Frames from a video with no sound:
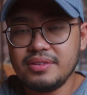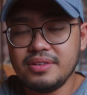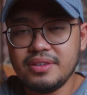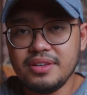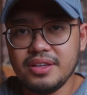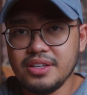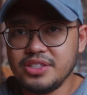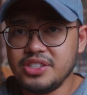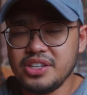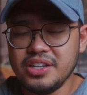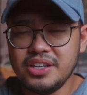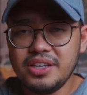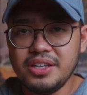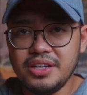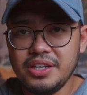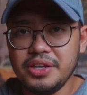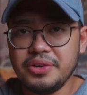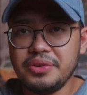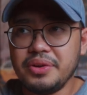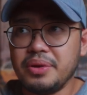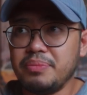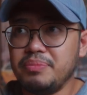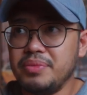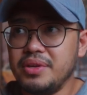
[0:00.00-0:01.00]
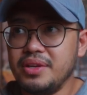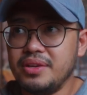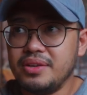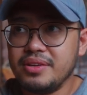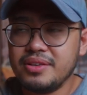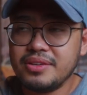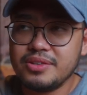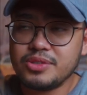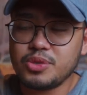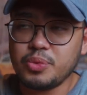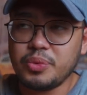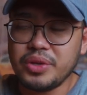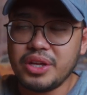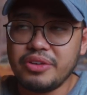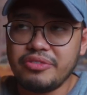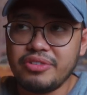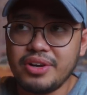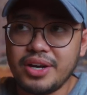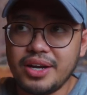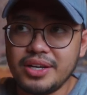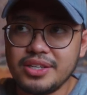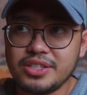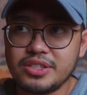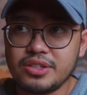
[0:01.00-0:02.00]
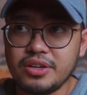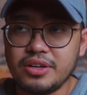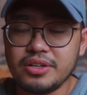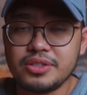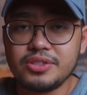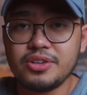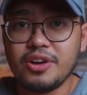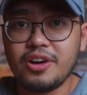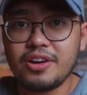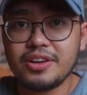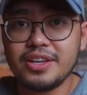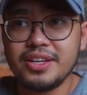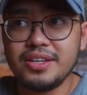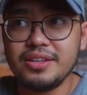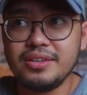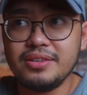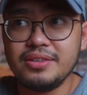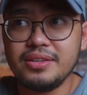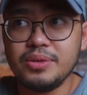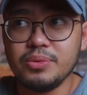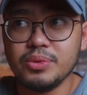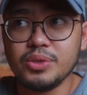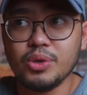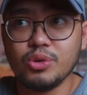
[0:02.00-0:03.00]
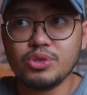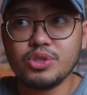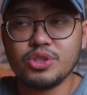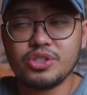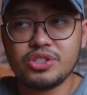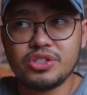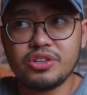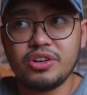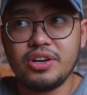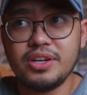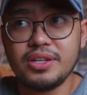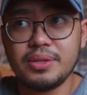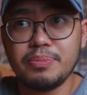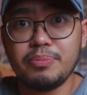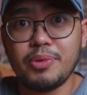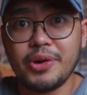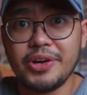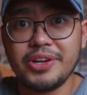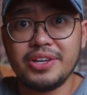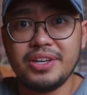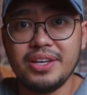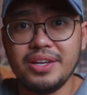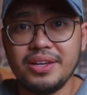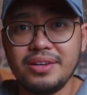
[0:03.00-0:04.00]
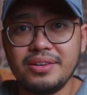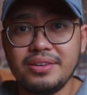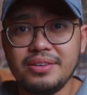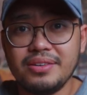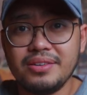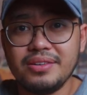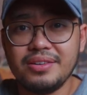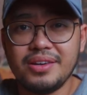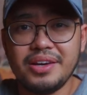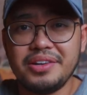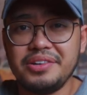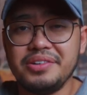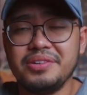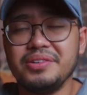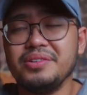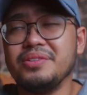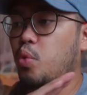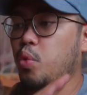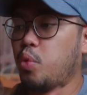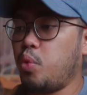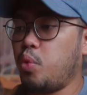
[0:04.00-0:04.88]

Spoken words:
Is he hearing me? So whenever I start talking, he would also start barking. I don't know.